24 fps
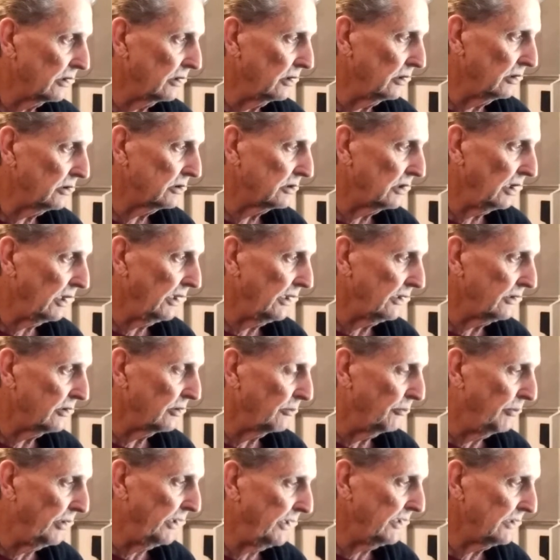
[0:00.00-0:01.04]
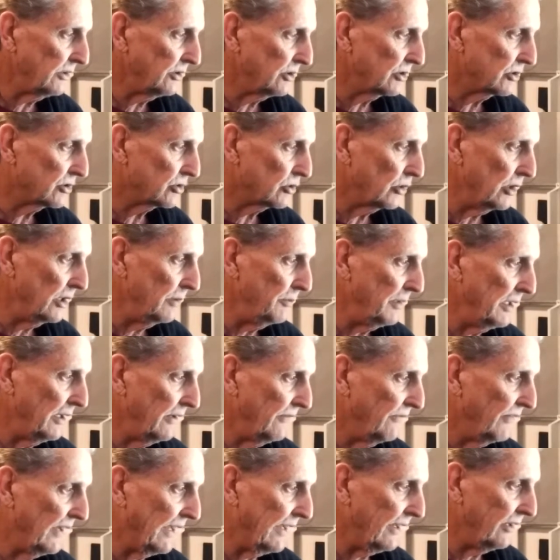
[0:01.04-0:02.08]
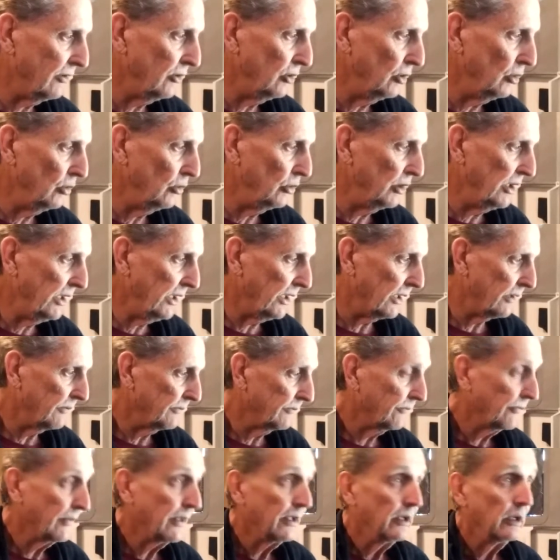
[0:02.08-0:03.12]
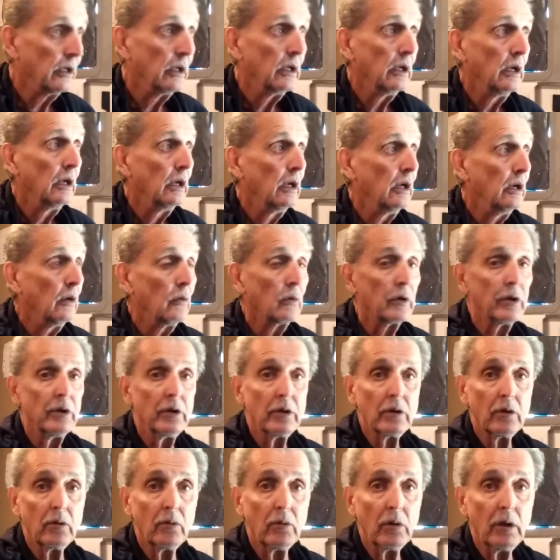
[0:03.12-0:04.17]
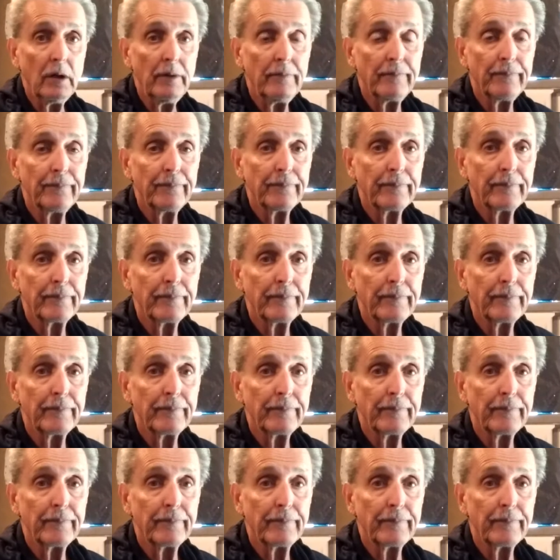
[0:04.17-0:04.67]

looks like the best streaming value yet. Well, you know what?